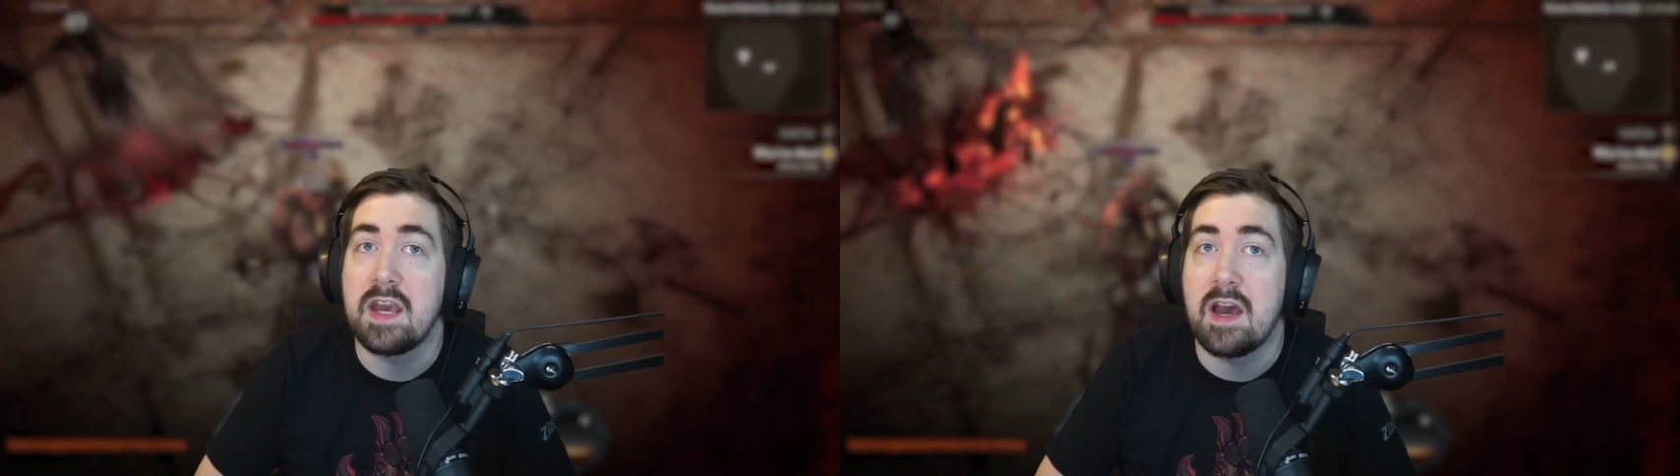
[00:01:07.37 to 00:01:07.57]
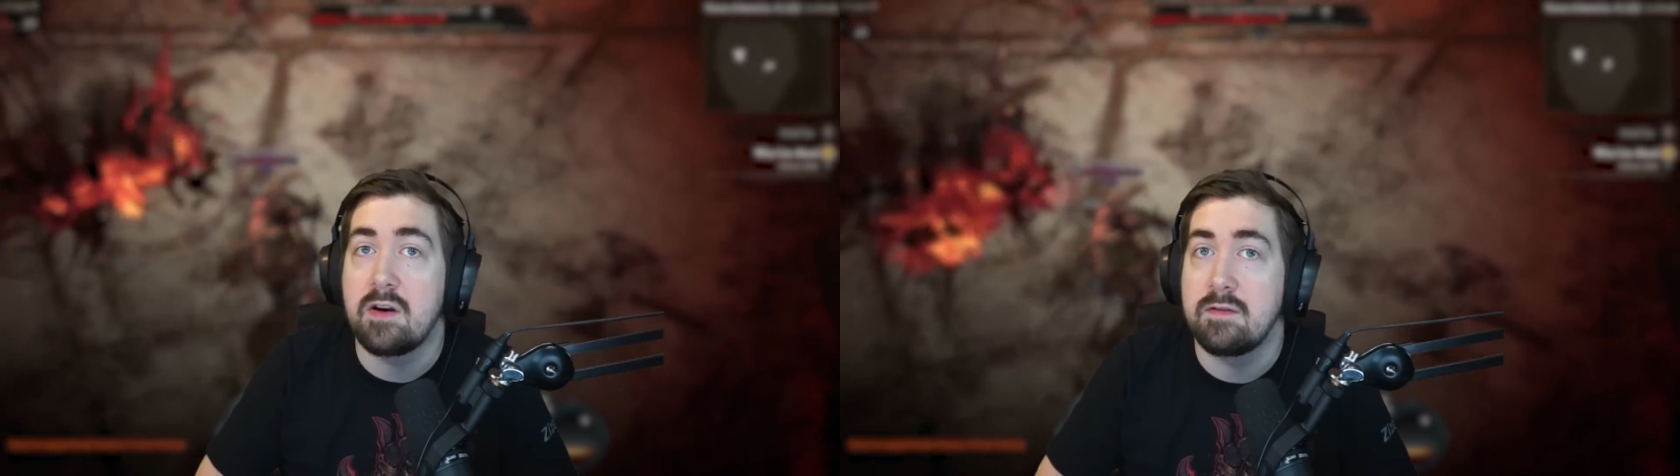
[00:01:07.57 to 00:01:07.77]

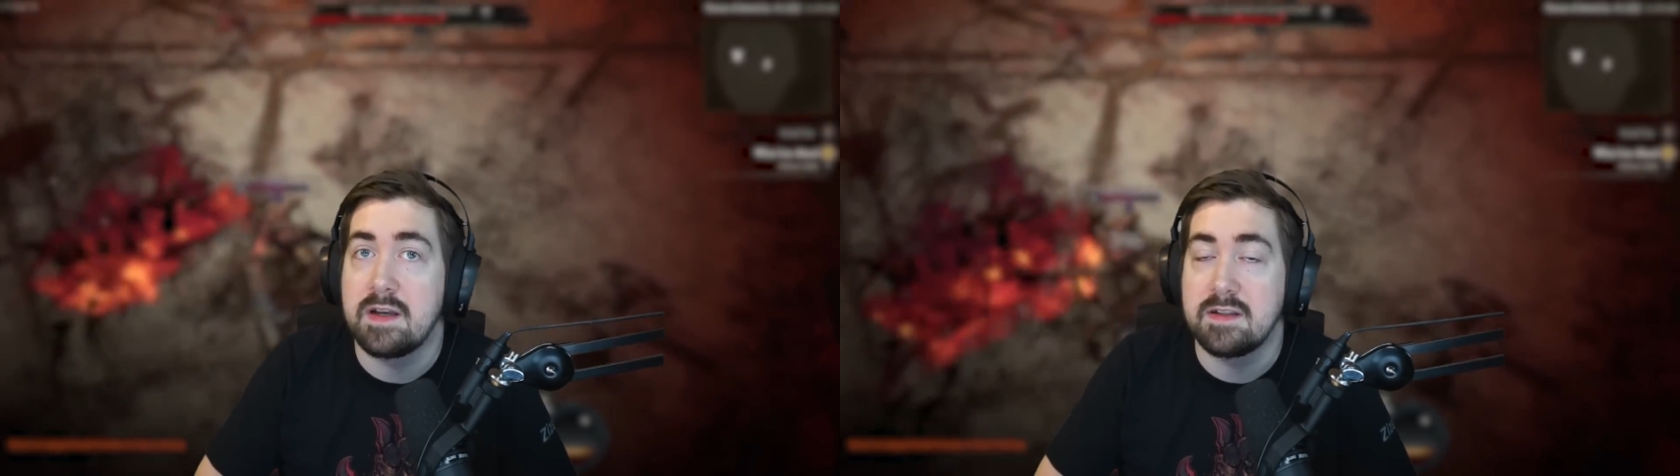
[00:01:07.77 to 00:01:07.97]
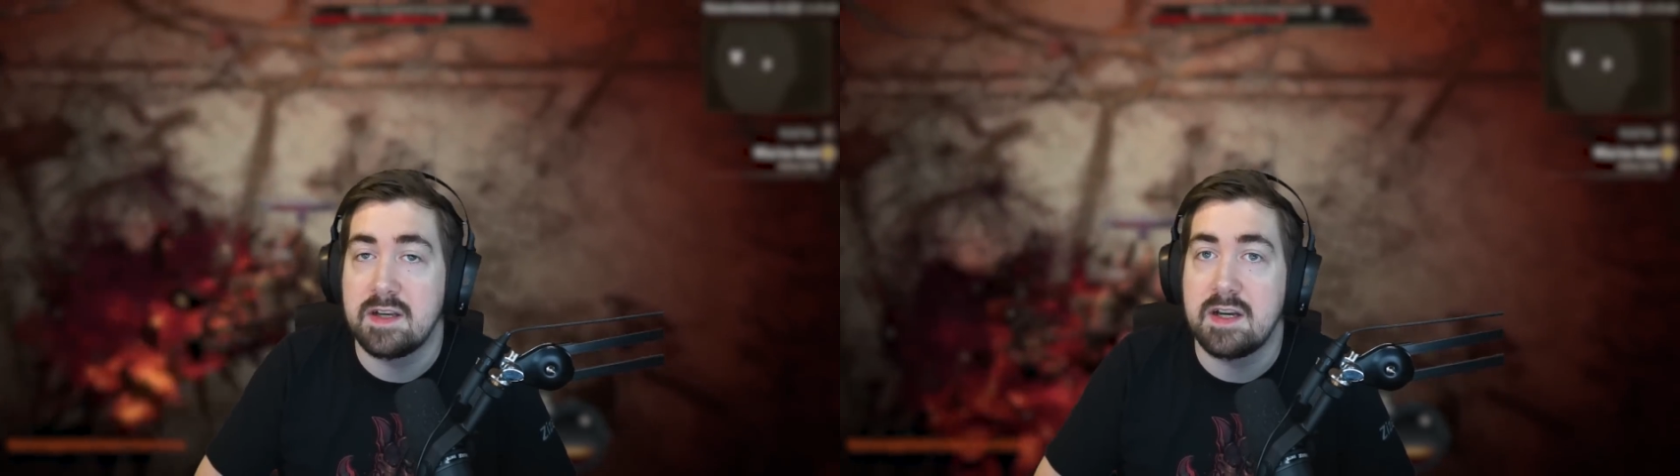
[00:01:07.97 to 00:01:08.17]
out of
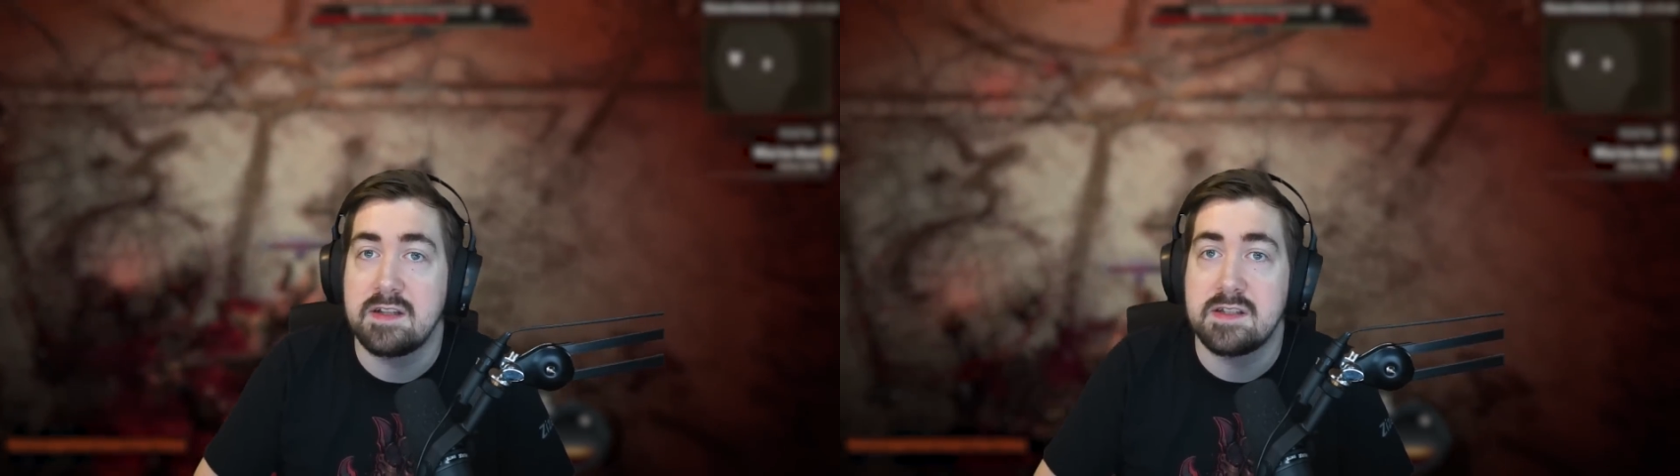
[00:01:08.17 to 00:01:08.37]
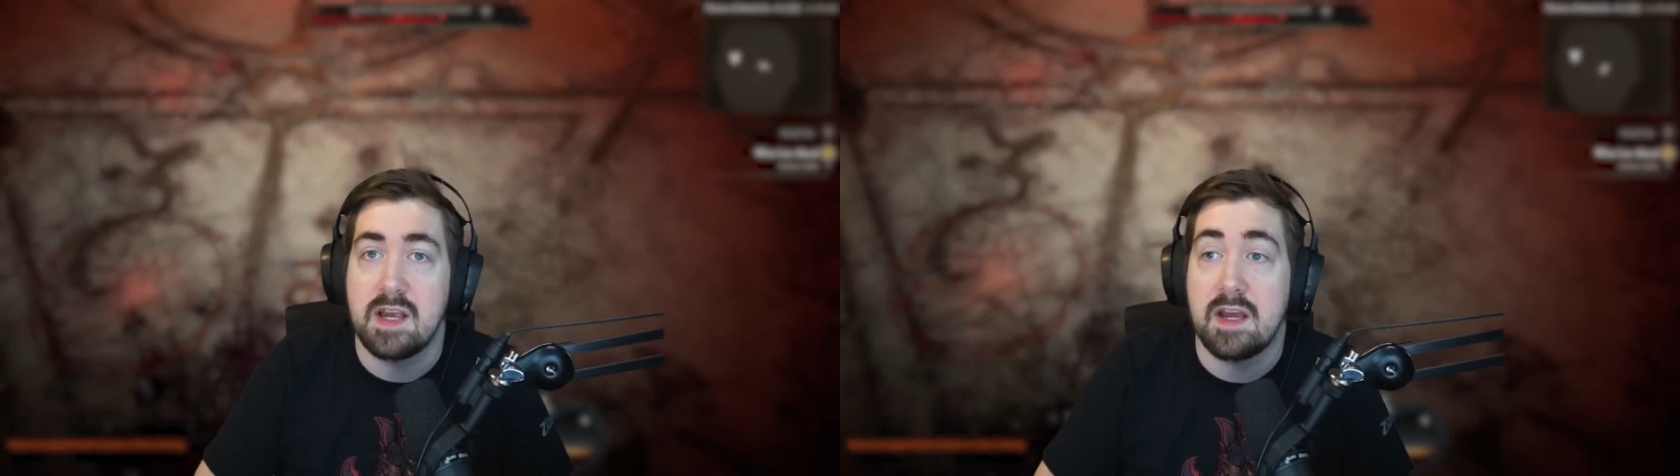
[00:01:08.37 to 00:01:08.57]

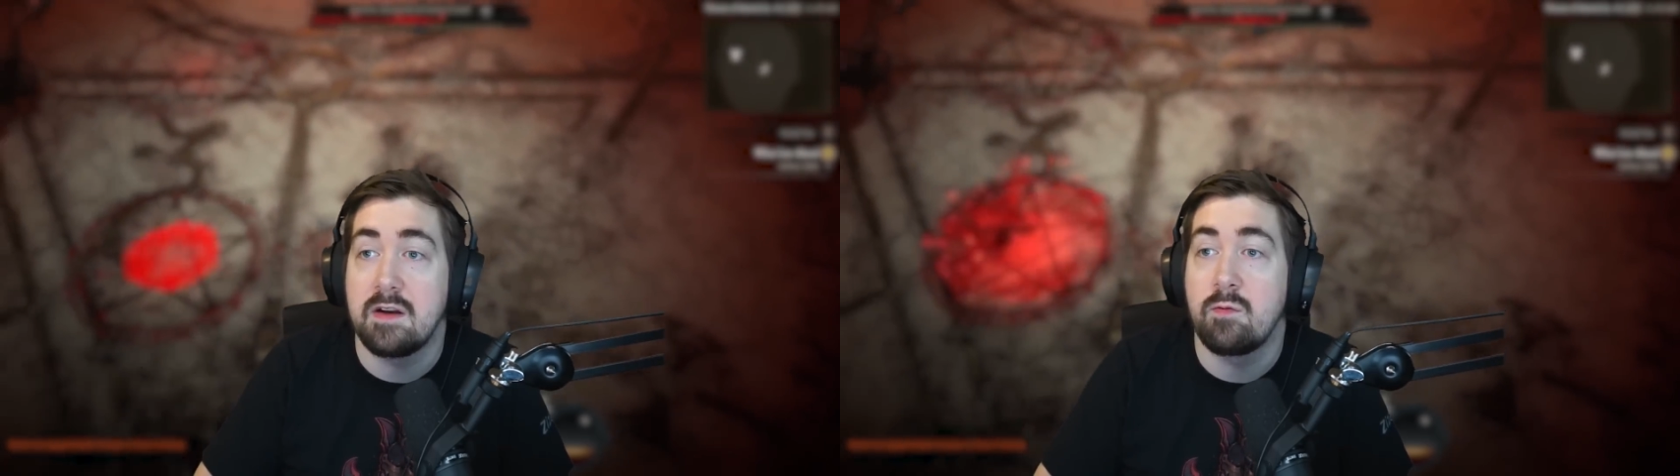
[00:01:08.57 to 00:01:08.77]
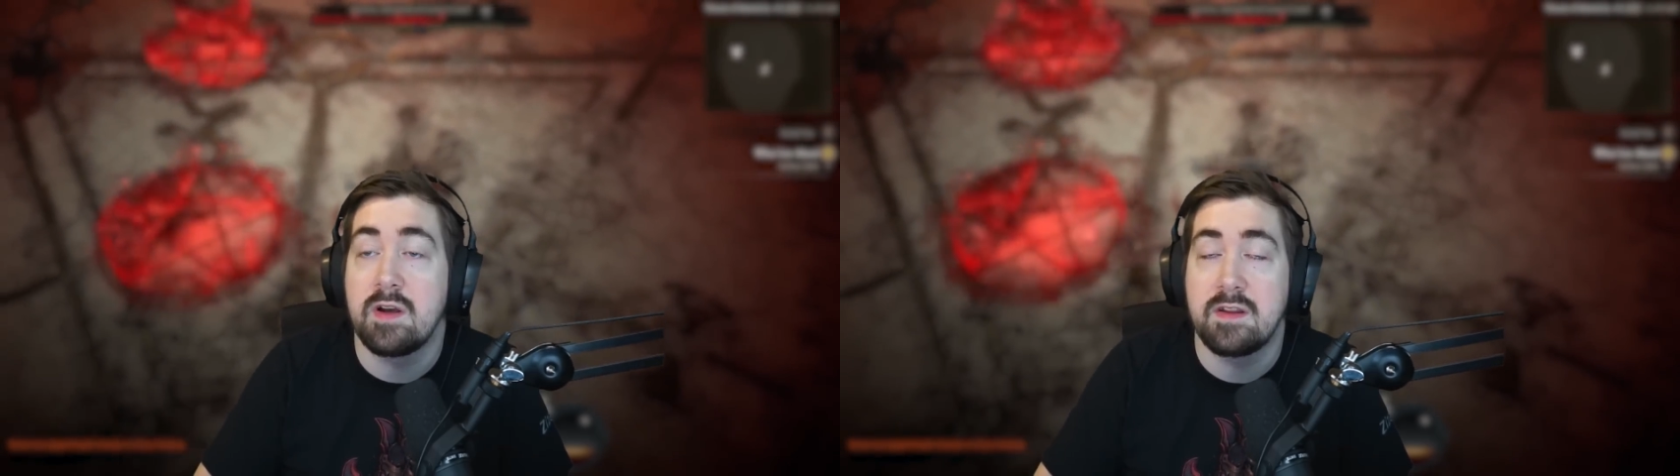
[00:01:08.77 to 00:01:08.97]
helltides,
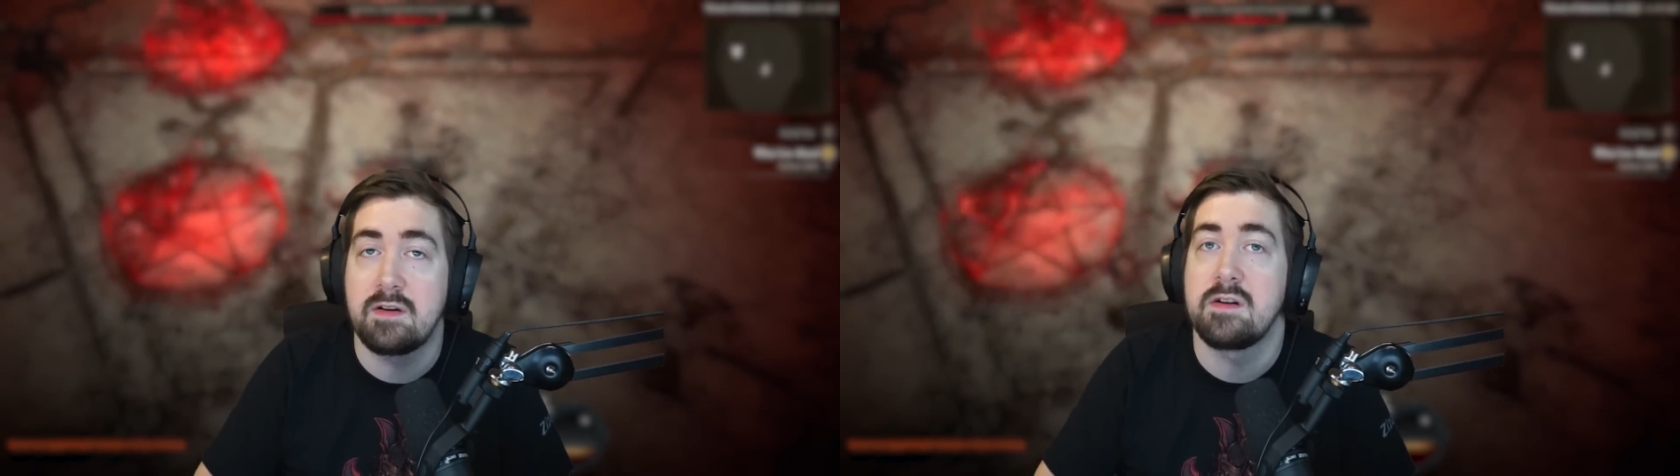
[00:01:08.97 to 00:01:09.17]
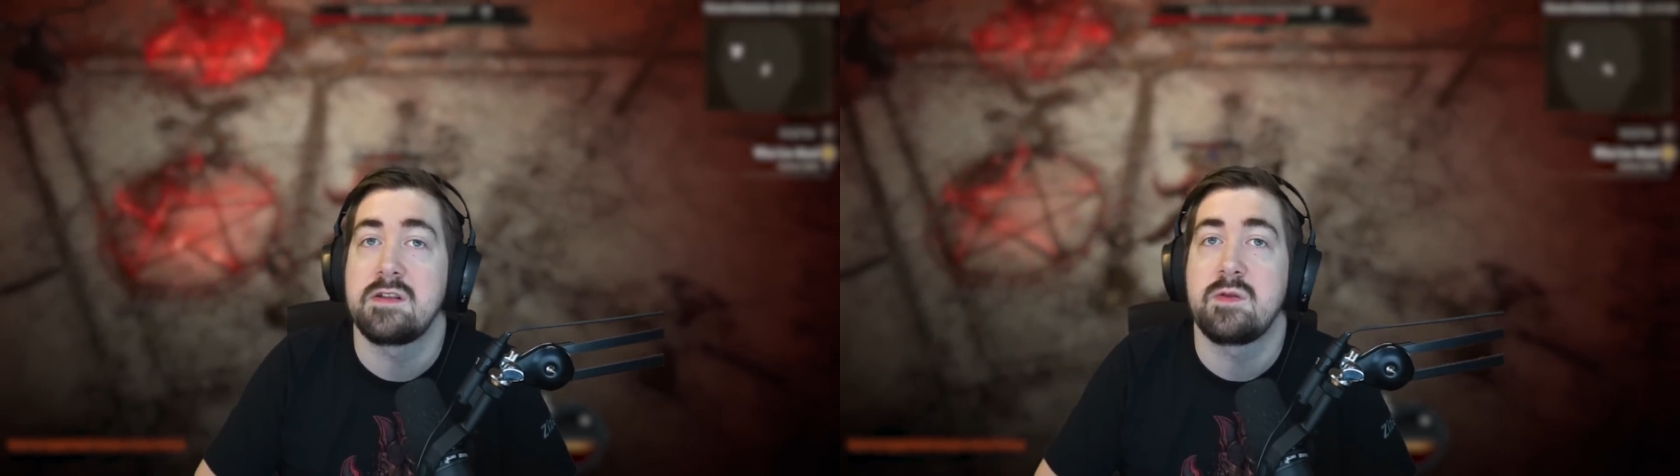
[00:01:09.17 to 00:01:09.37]
and while
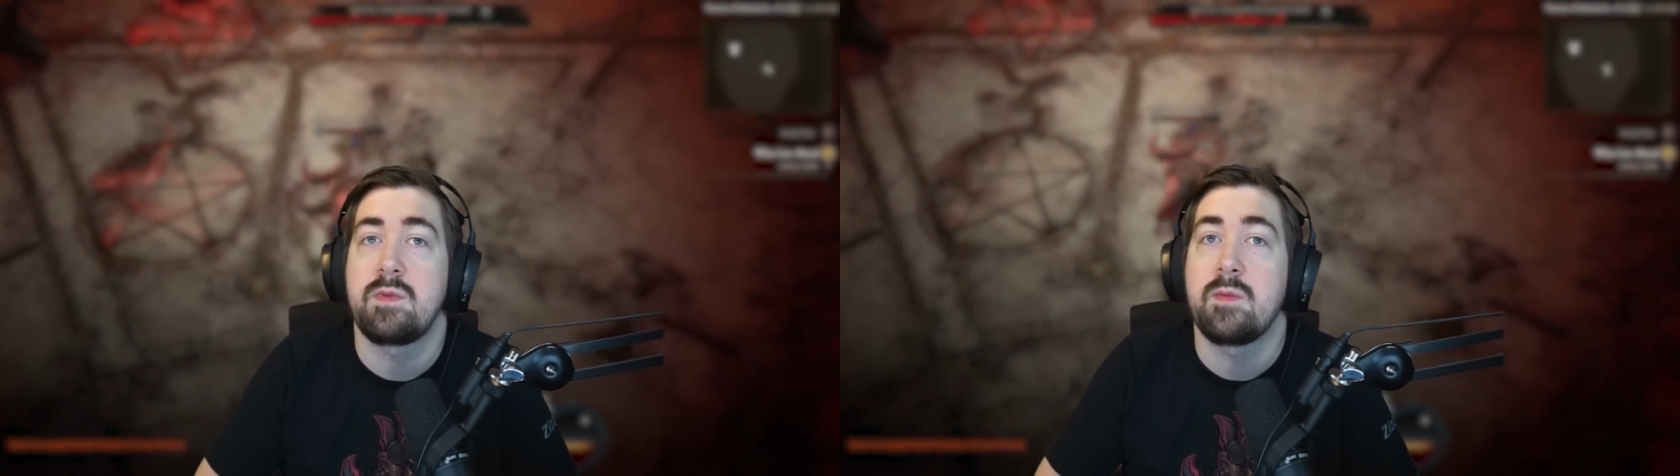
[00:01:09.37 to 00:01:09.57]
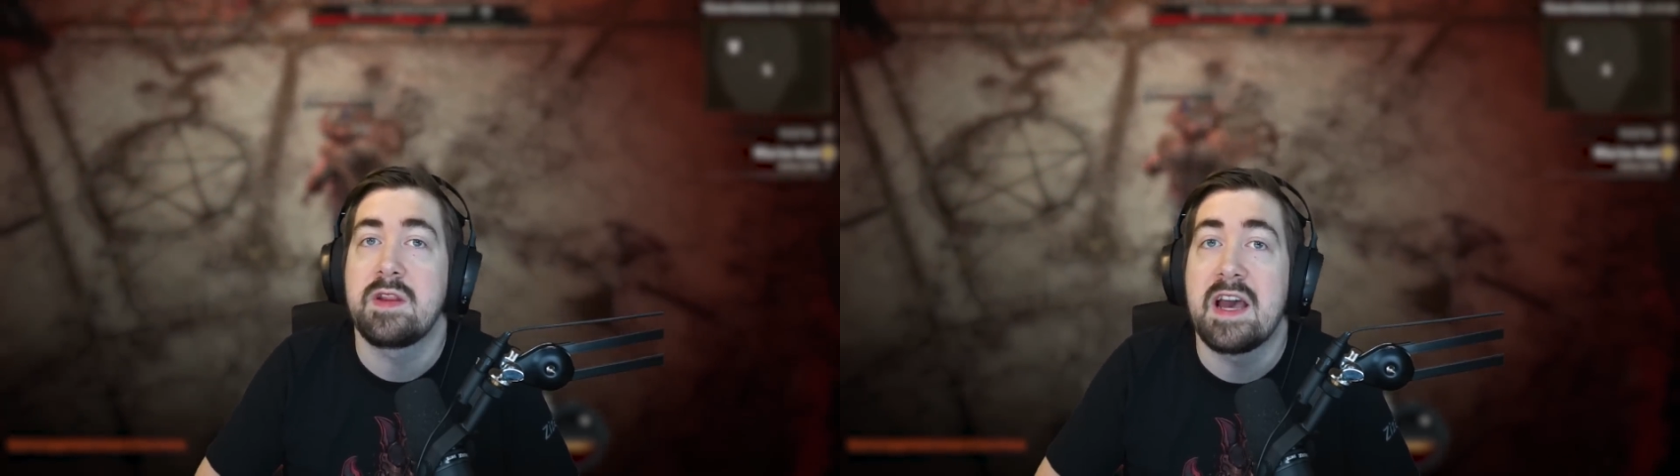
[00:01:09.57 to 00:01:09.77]
there are some
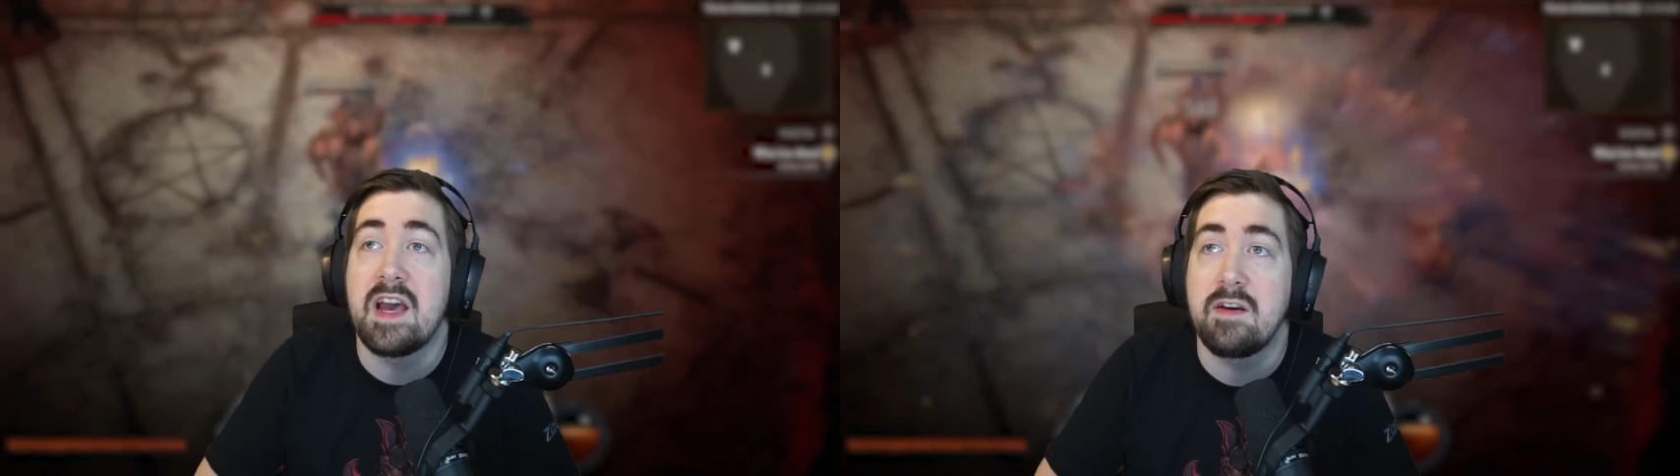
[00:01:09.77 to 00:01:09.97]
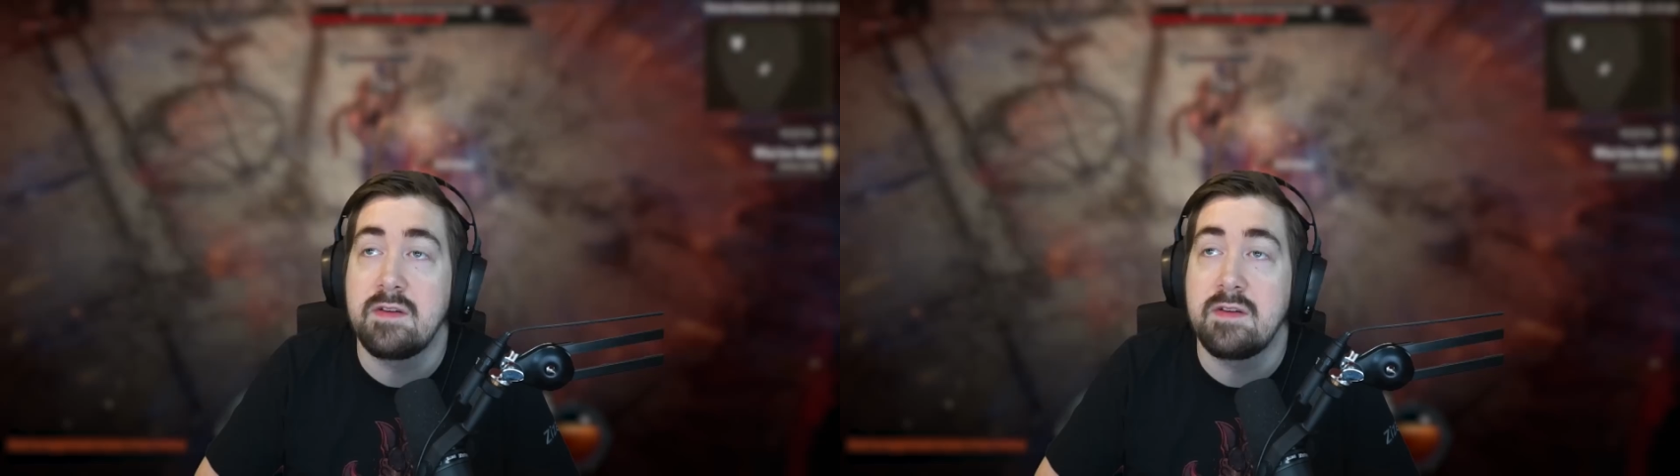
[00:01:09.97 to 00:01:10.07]
people that have,